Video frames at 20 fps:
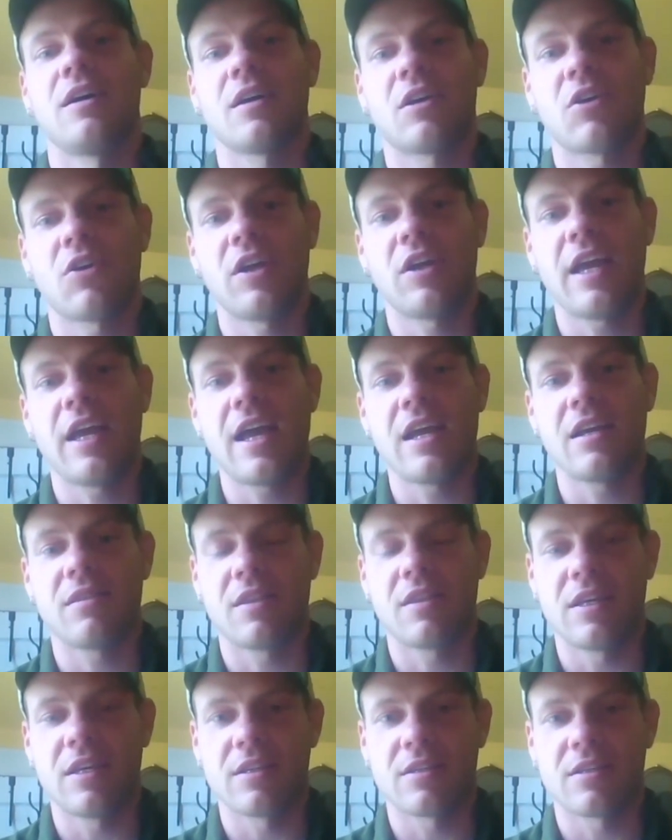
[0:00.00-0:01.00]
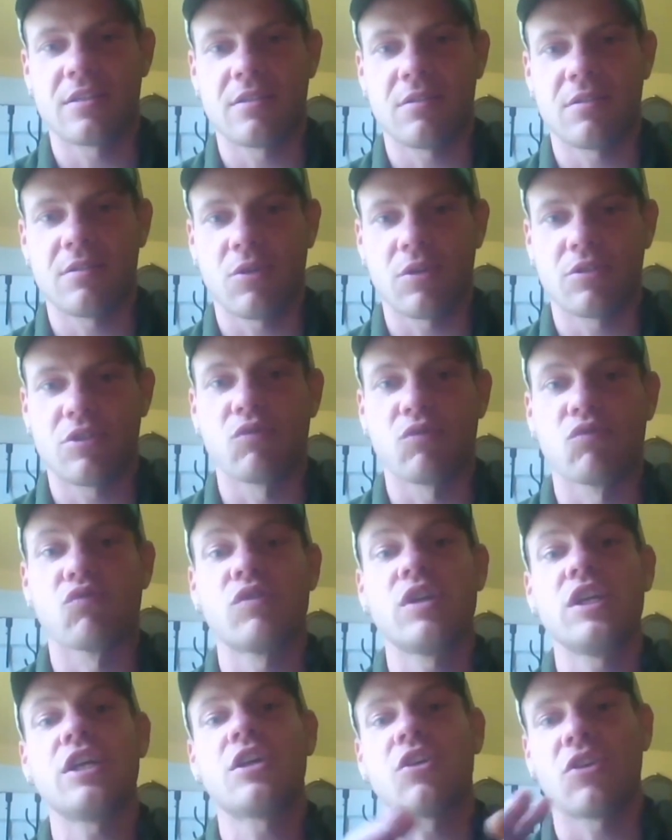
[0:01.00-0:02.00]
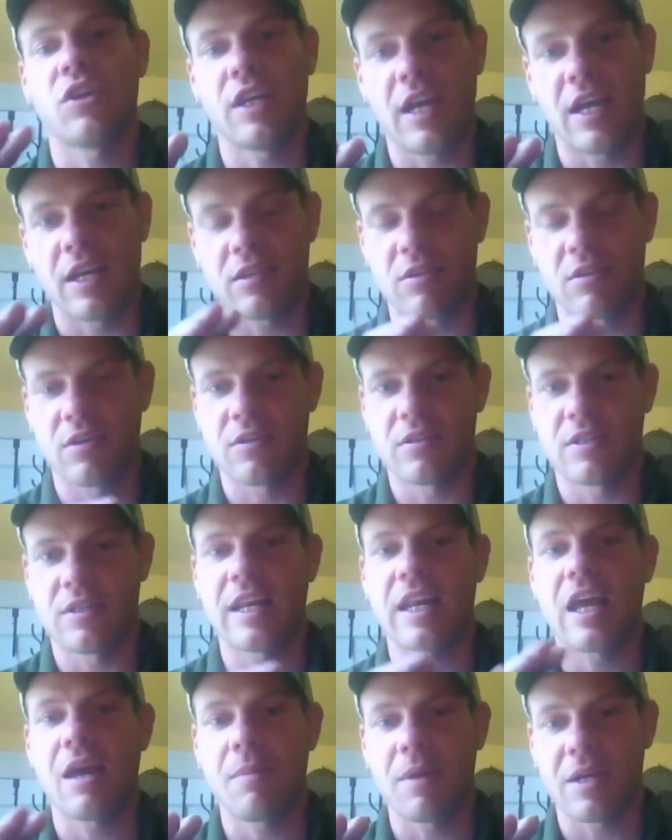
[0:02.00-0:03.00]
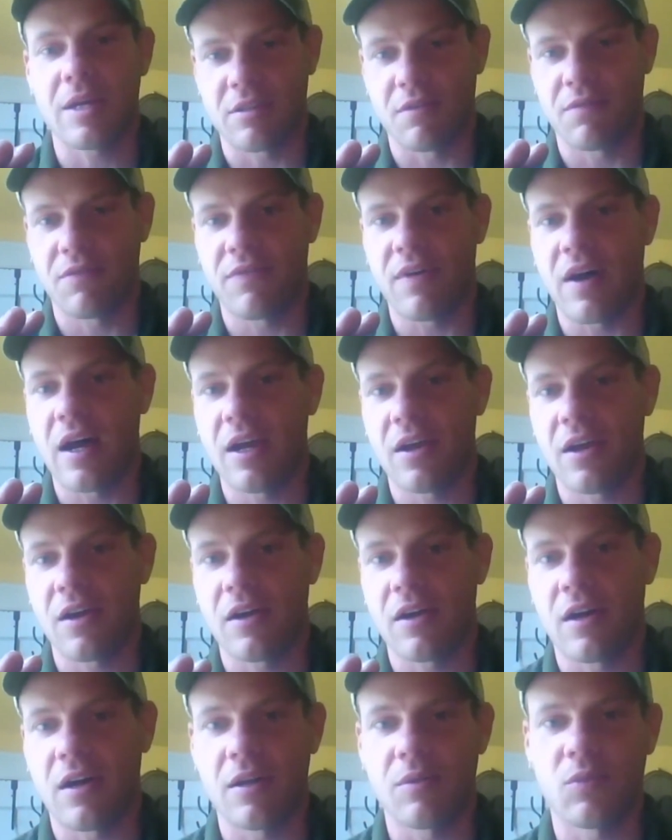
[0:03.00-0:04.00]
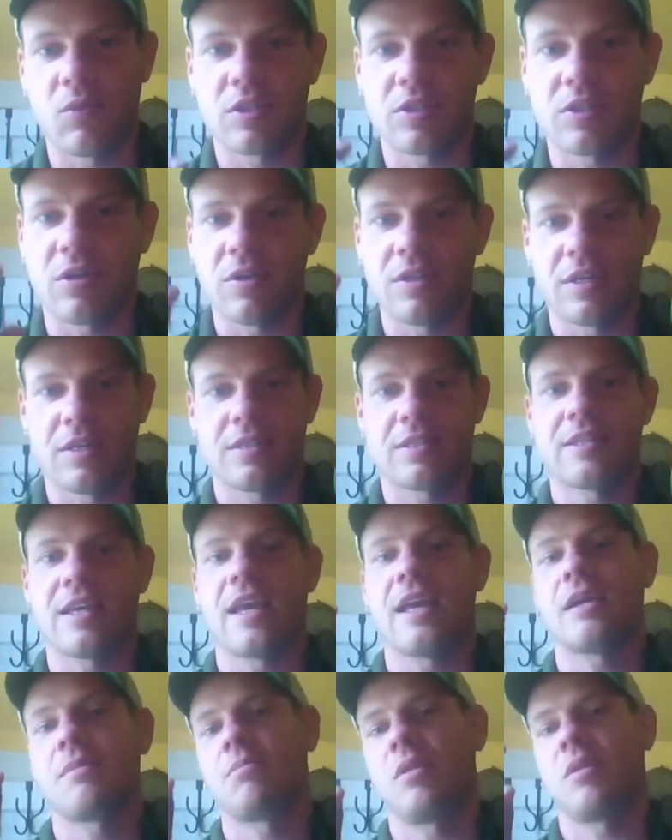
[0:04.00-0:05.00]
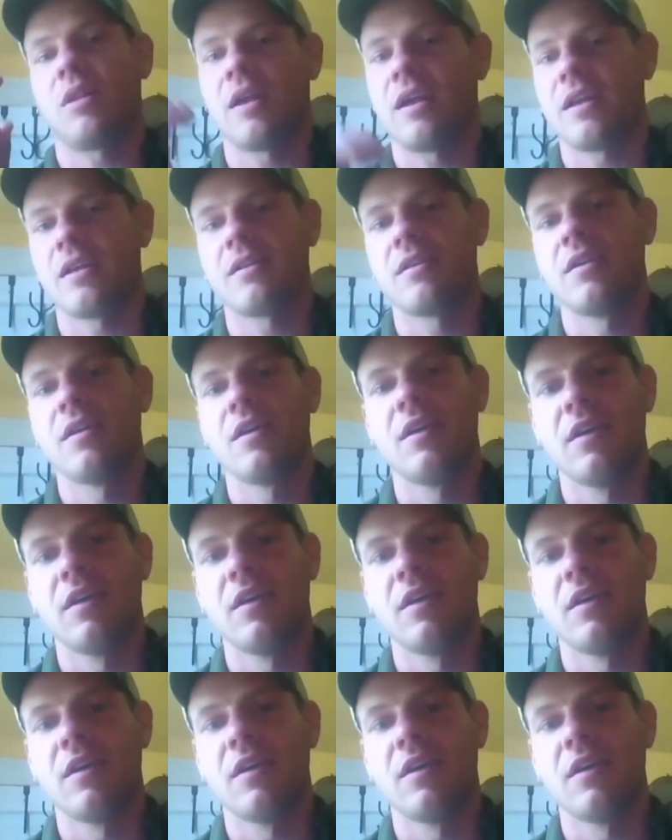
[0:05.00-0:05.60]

create this, or to recreate the dynamics of fire on what's called a sand plain